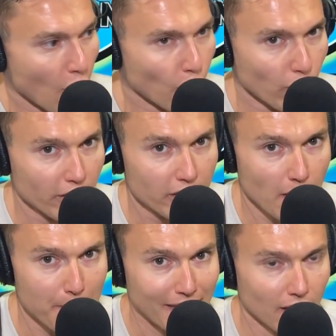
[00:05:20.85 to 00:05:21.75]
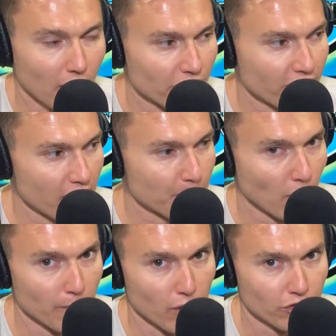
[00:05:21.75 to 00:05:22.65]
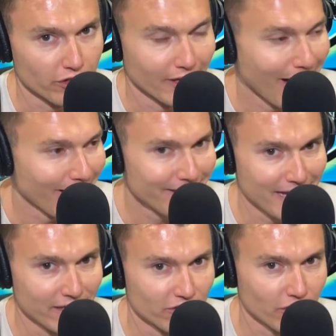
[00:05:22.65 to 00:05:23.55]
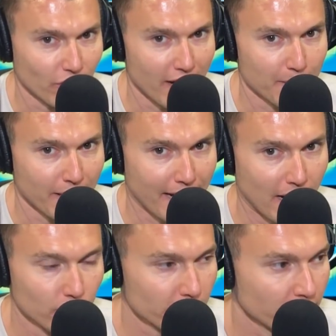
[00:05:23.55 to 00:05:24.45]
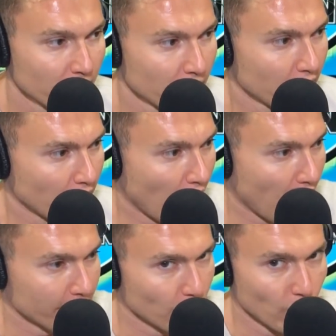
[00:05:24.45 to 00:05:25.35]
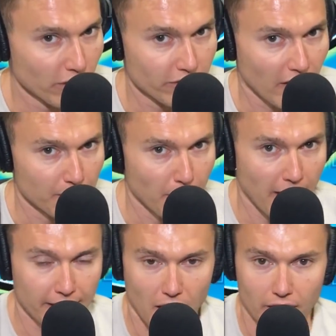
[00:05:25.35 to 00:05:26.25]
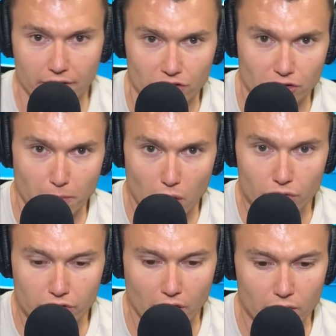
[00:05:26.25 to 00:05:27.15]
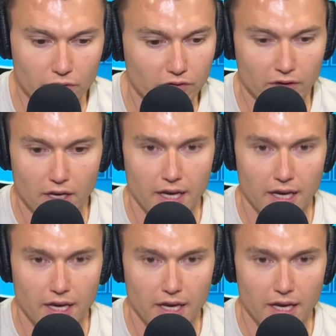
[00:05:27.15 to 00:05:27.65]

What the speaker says: We're going to be launching a promotion on the Instagram account, on yours, on mine, on the Schmozones.